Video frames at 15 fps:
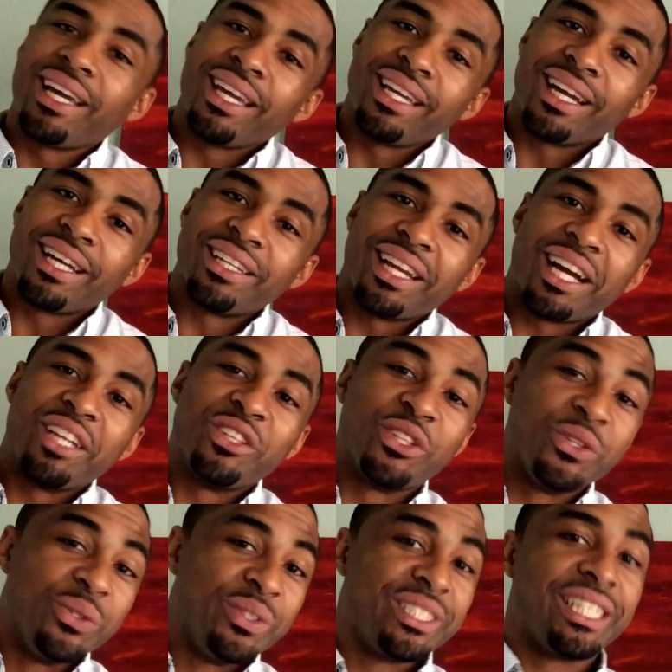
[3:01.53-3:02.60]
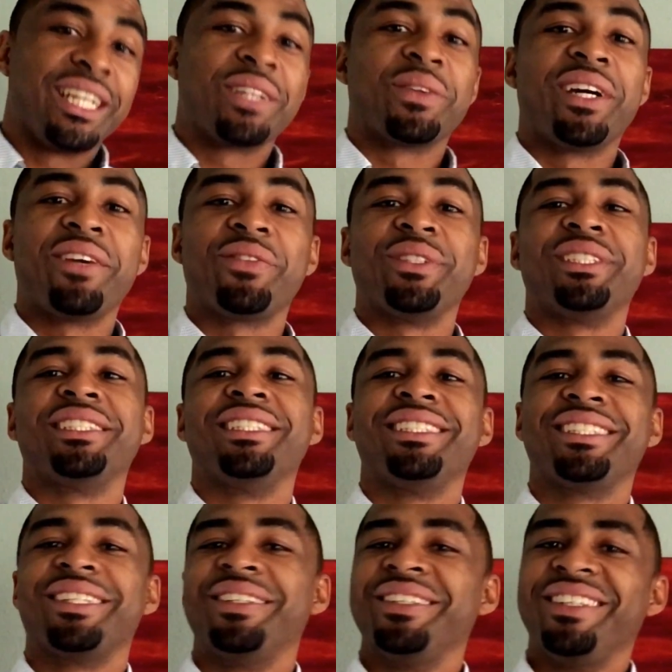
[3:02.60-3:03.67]
hey, I do check
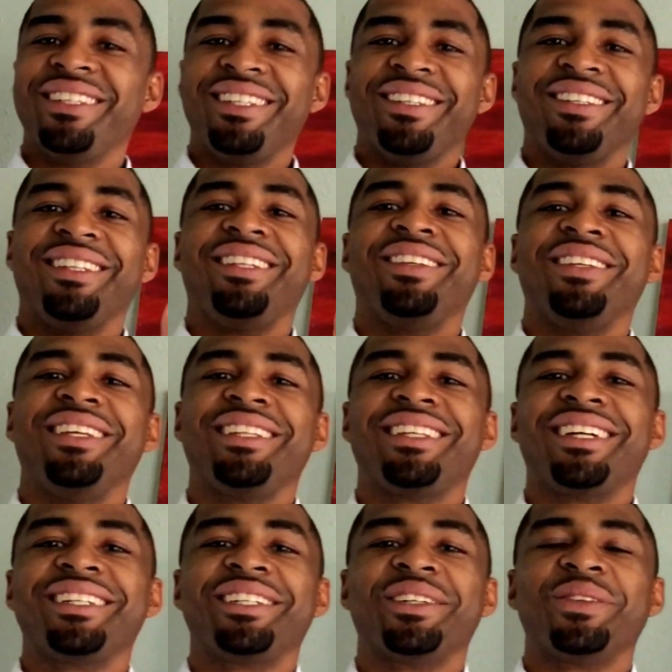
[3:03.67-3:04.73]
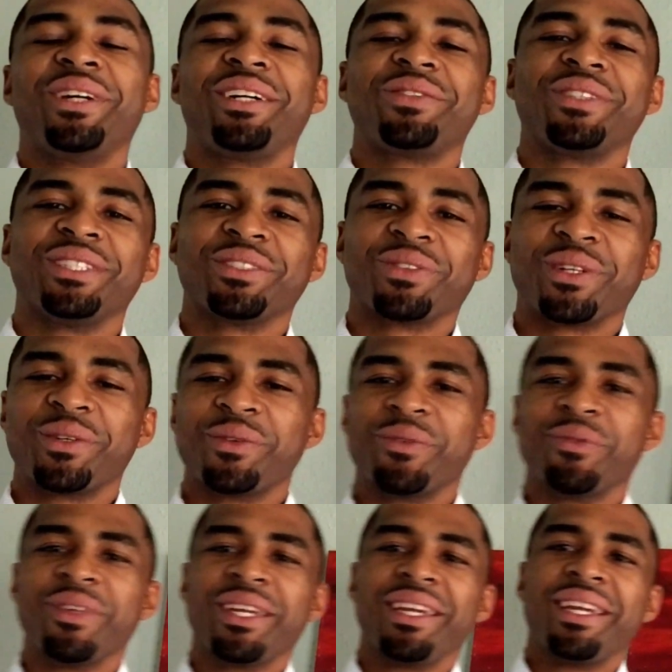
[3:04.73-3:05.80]
references, so you need that good reference from
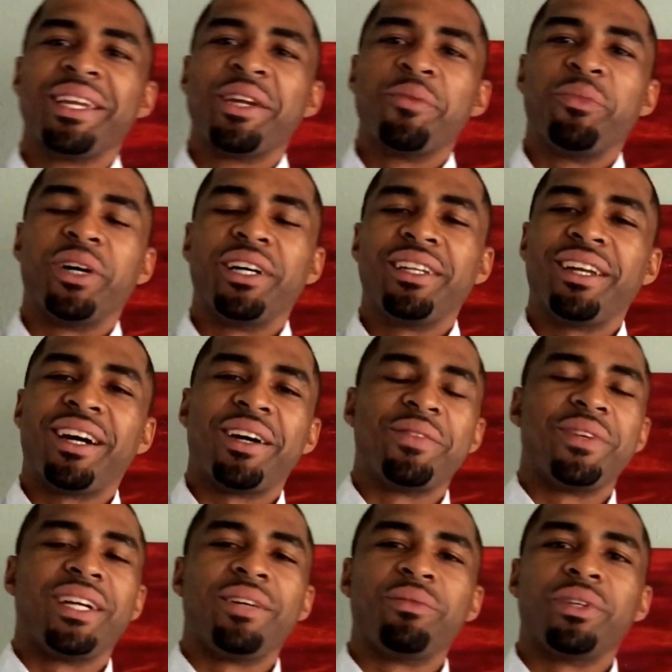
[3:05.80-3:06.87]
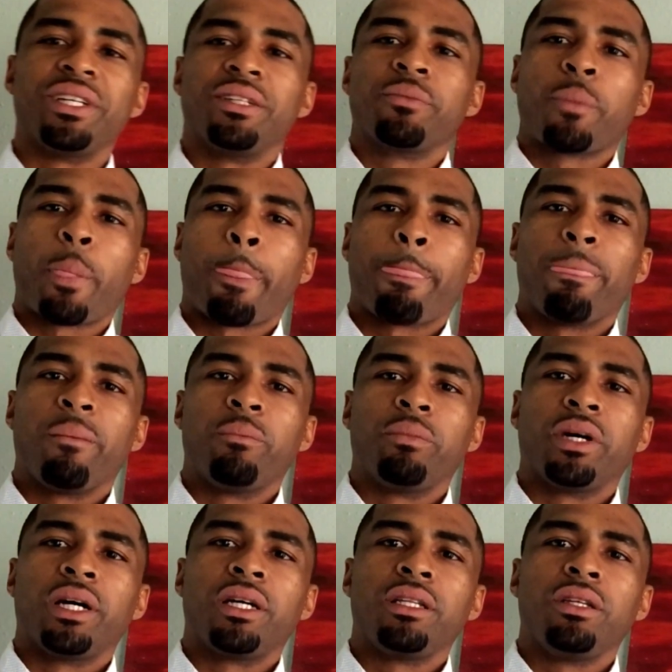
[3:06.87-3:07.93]
them. But no, man, but
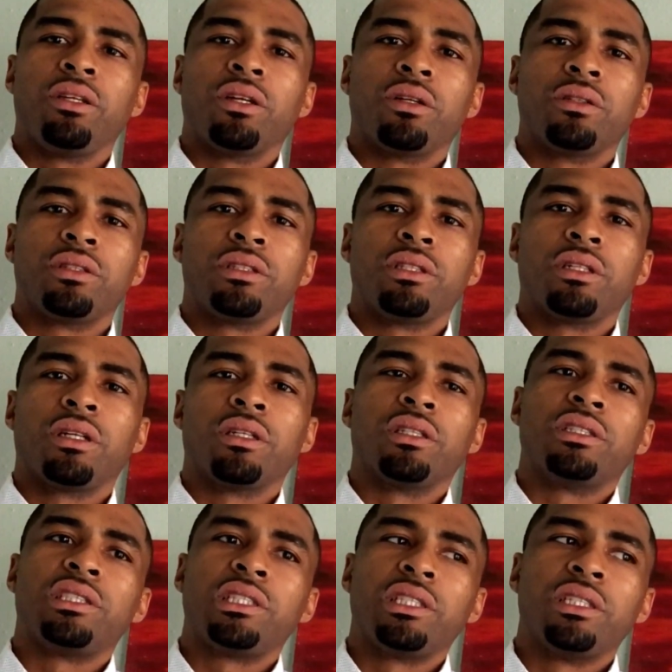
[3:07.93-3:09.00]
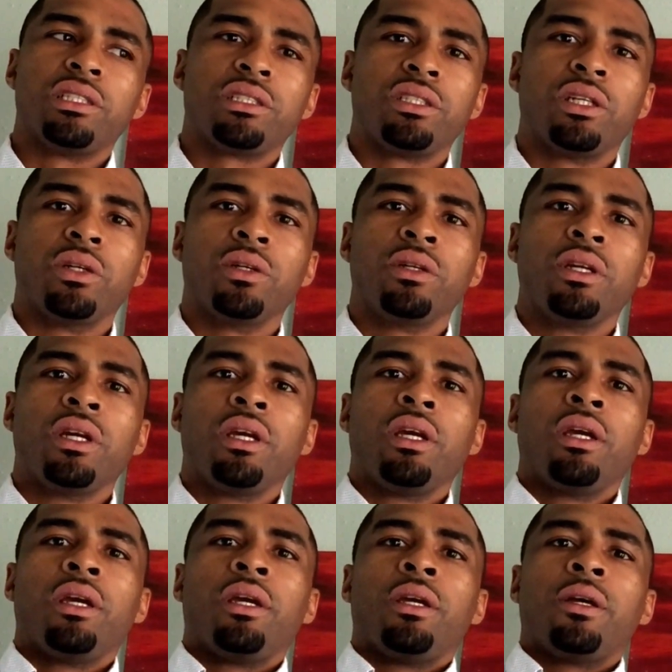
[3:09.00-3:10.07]
on a serious note,
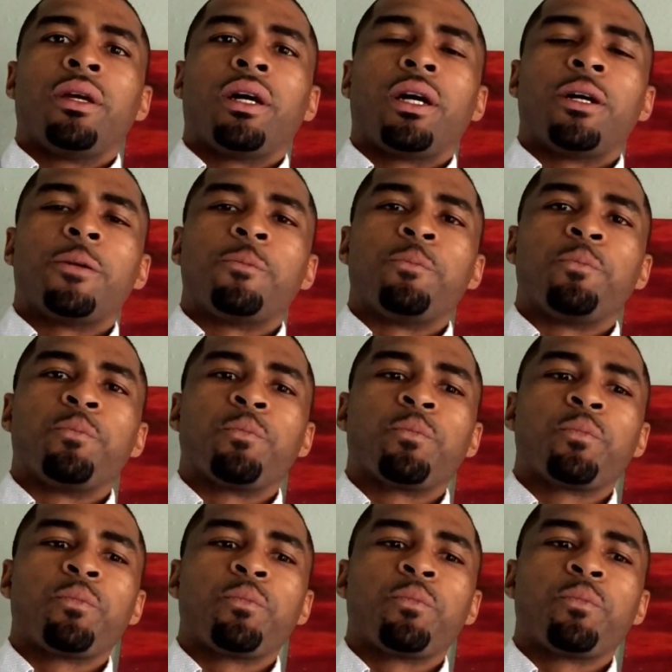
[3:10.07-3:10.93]
um,